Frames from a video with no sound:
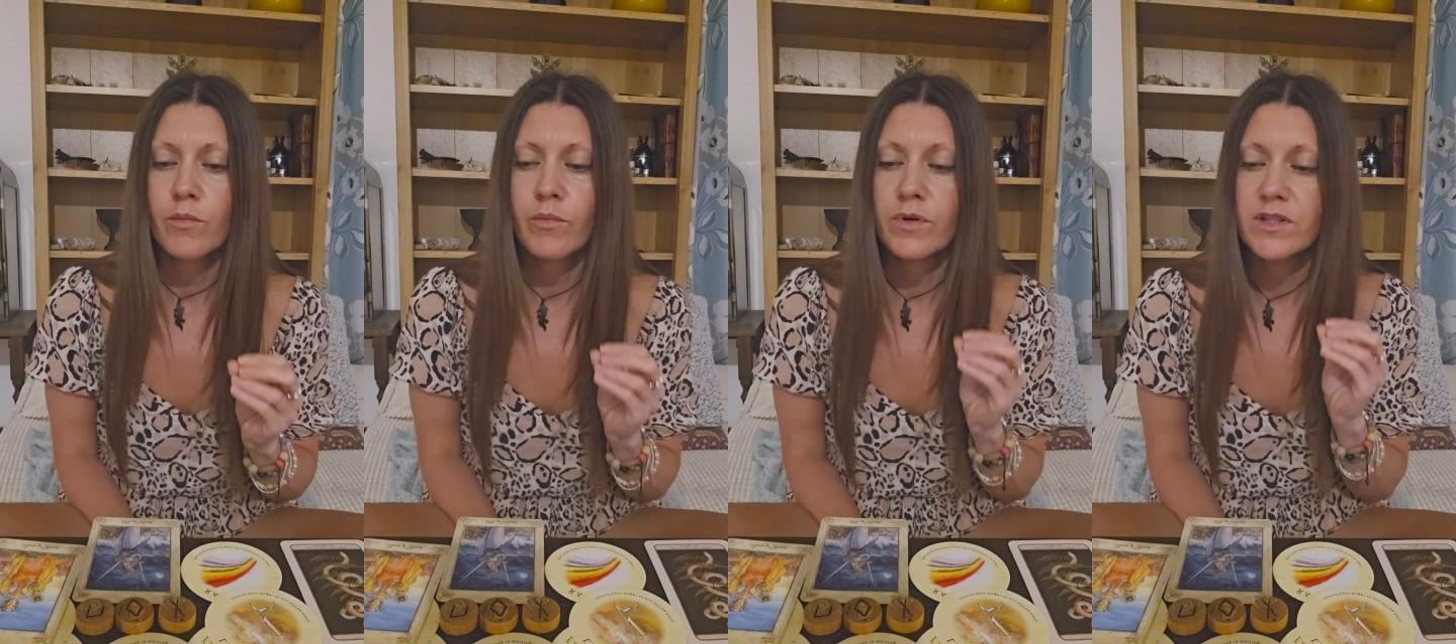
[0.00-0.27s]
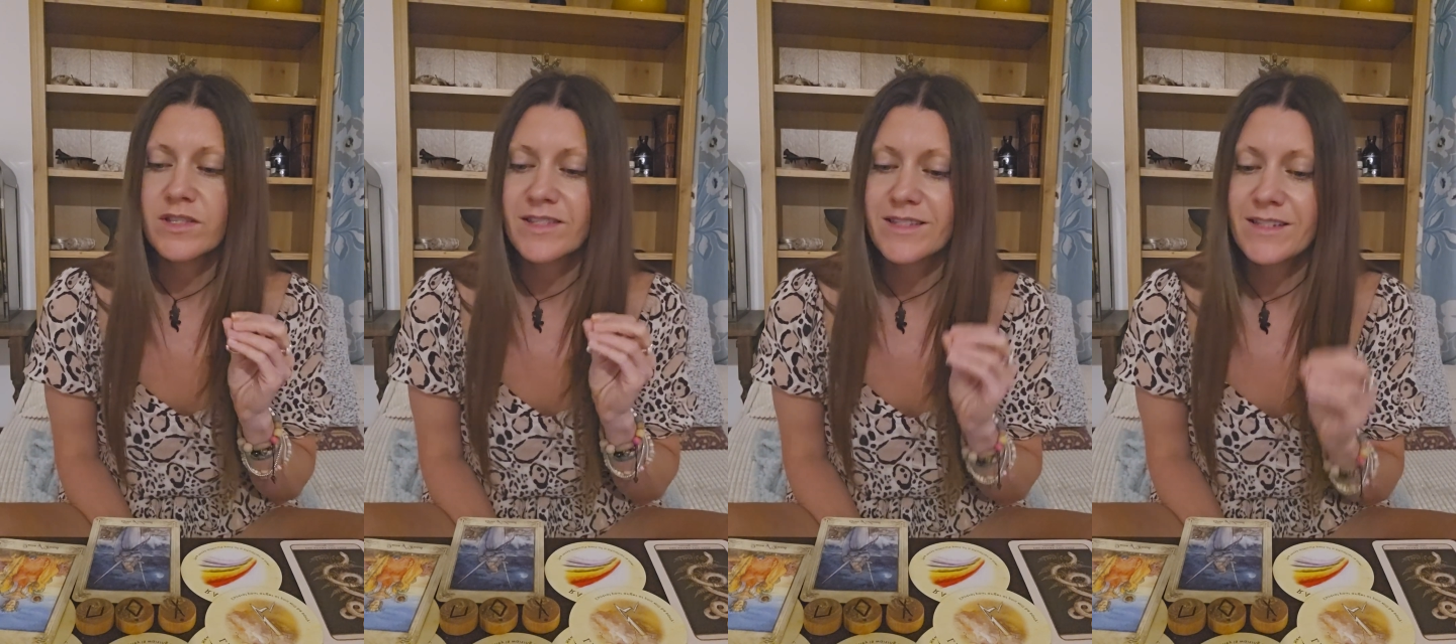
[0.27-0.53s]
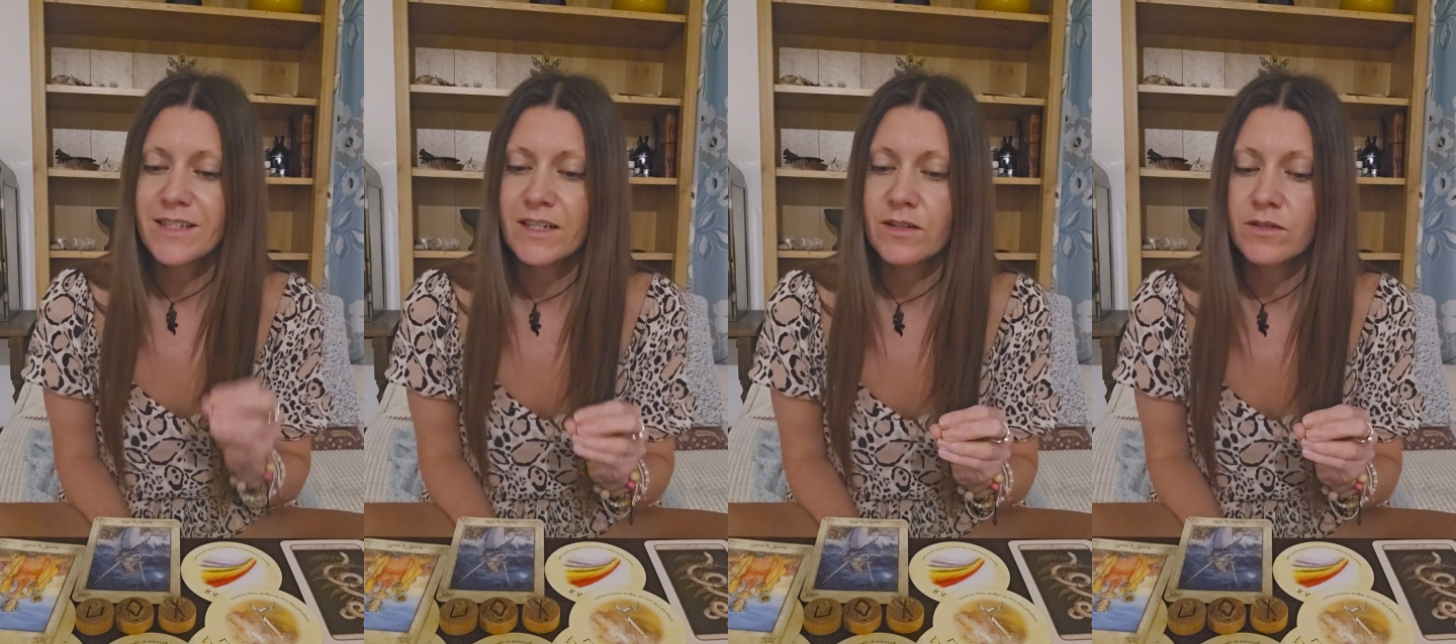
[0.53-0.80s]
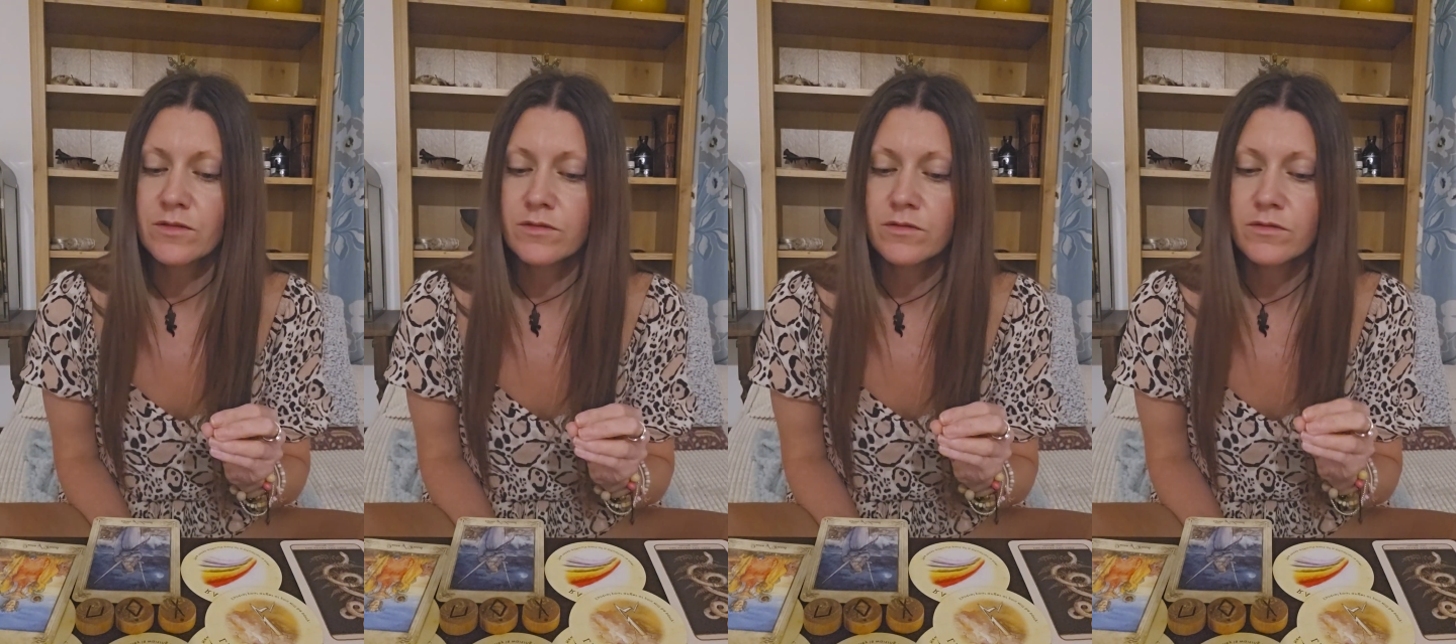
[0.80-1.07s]
But
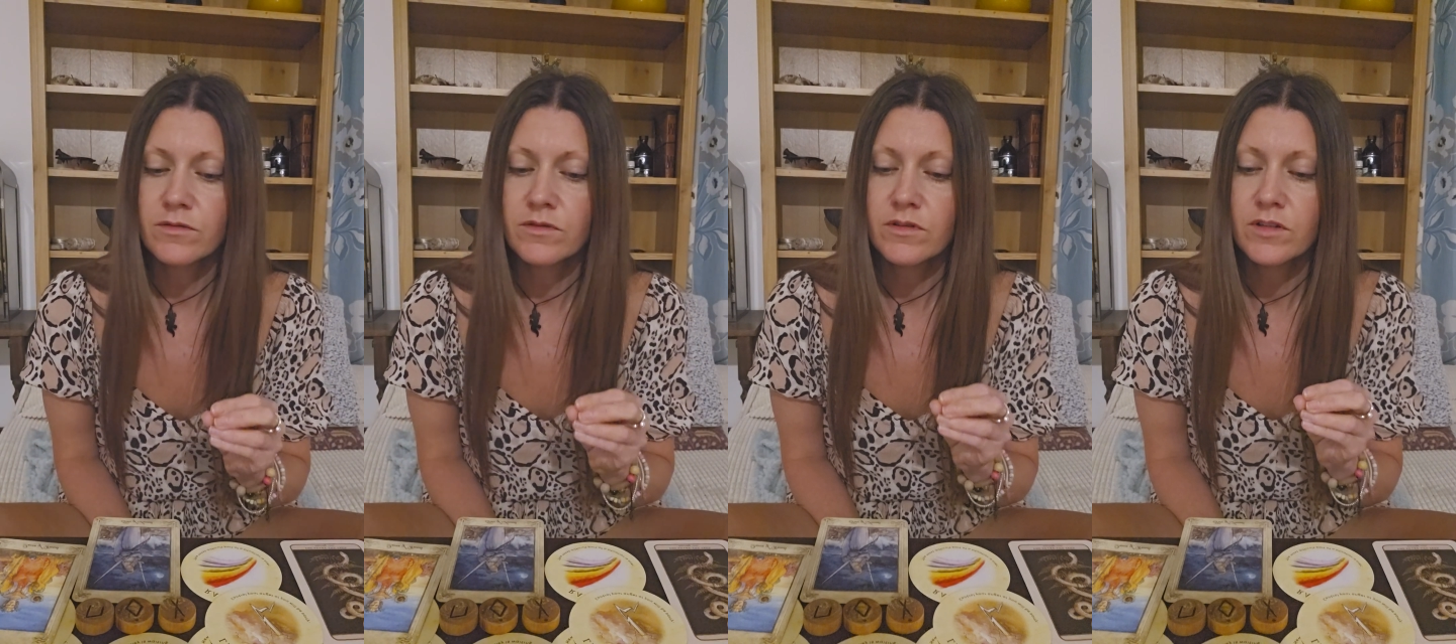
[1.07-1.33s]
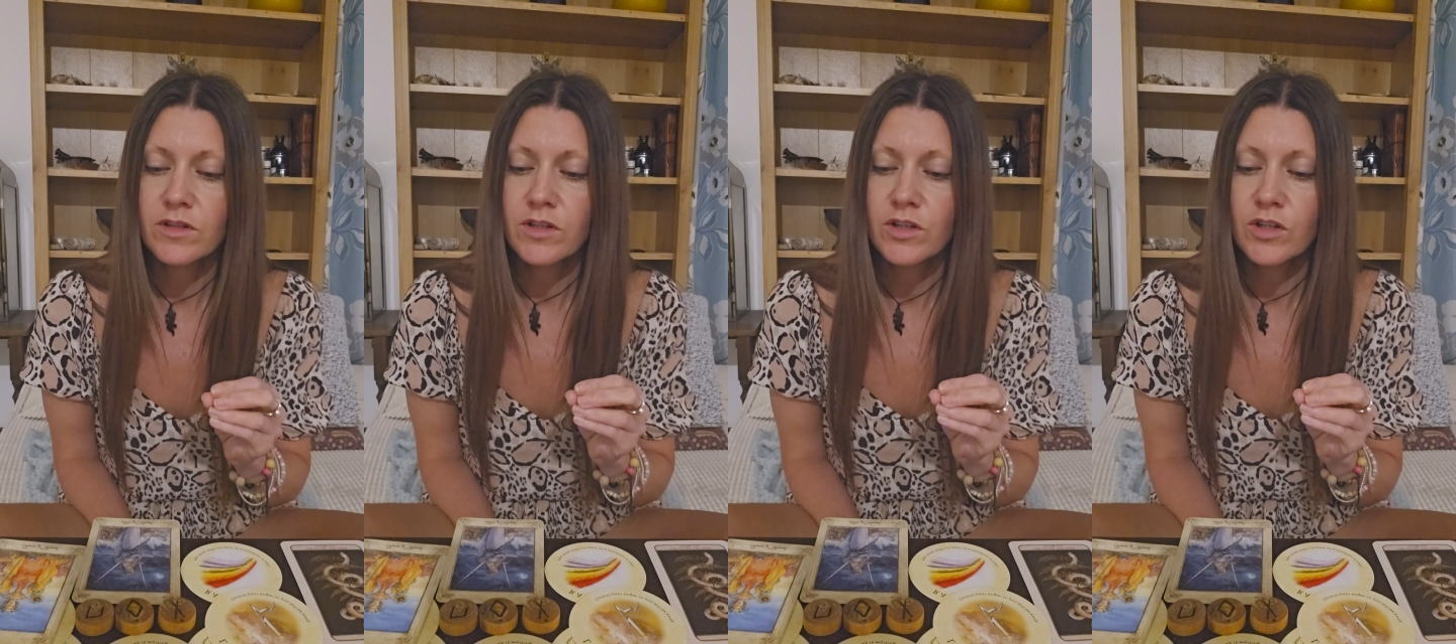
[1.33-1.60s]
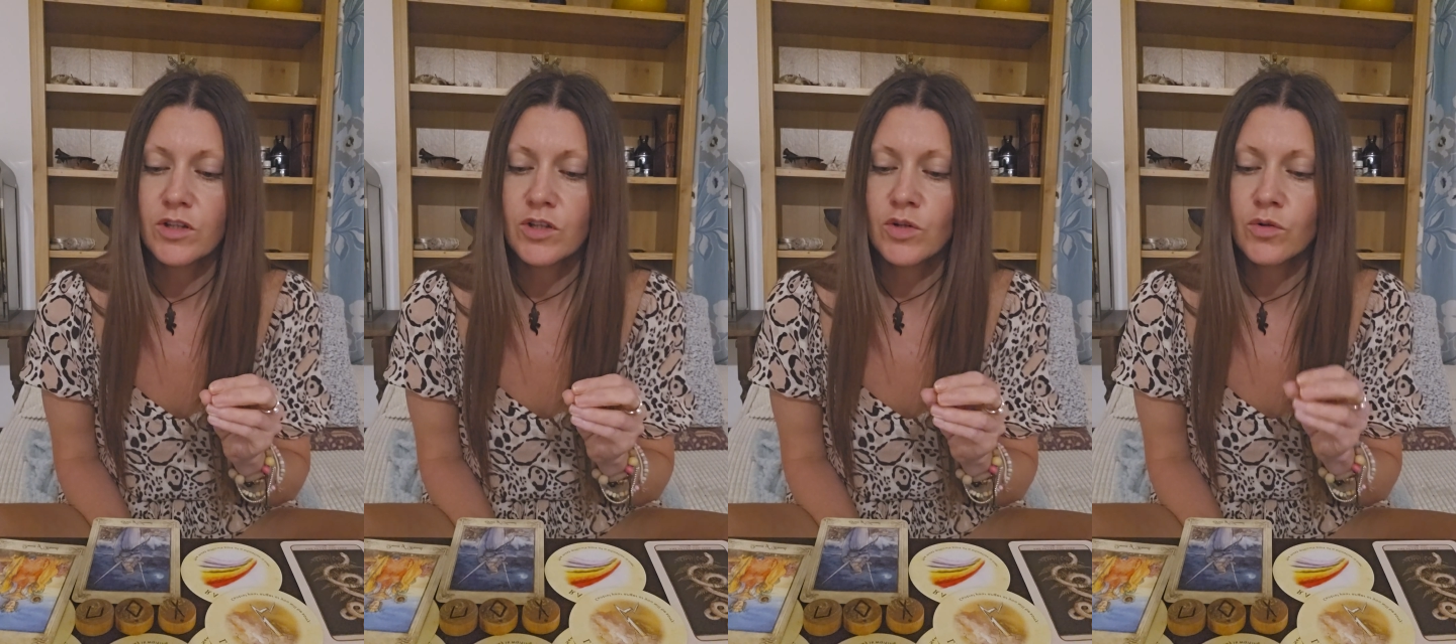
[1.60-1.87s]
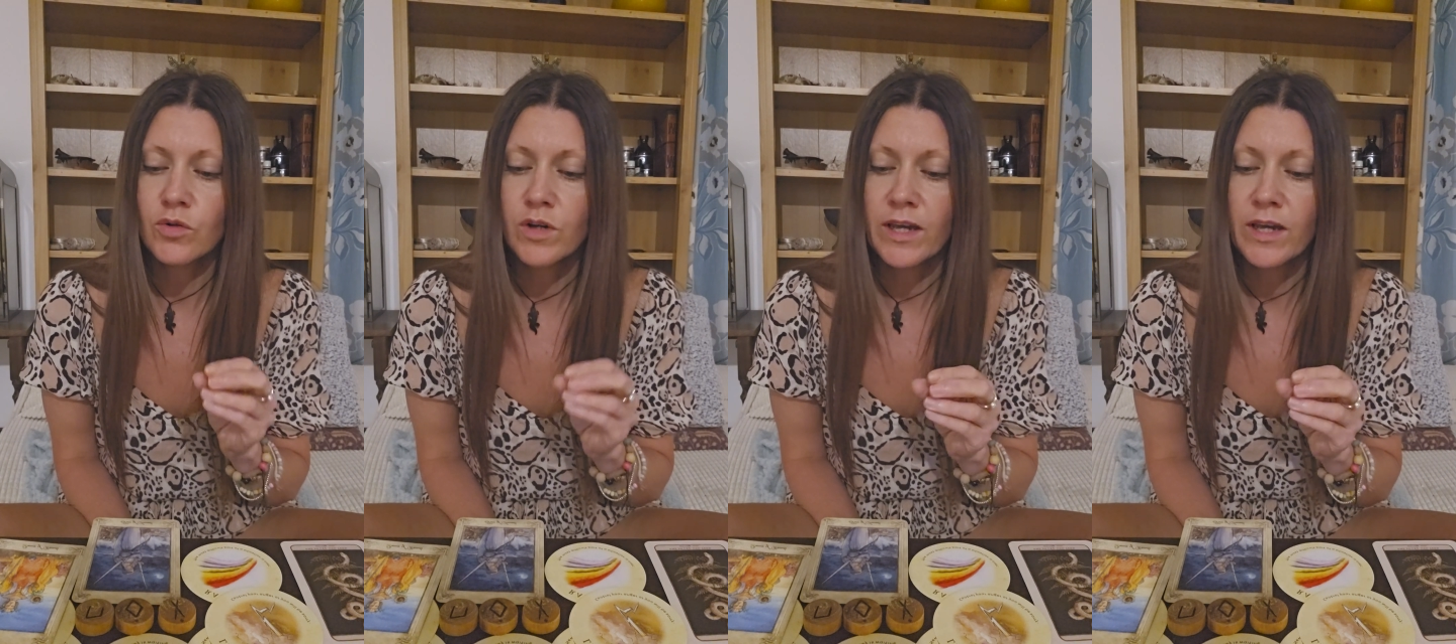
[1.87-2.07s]
still, you'll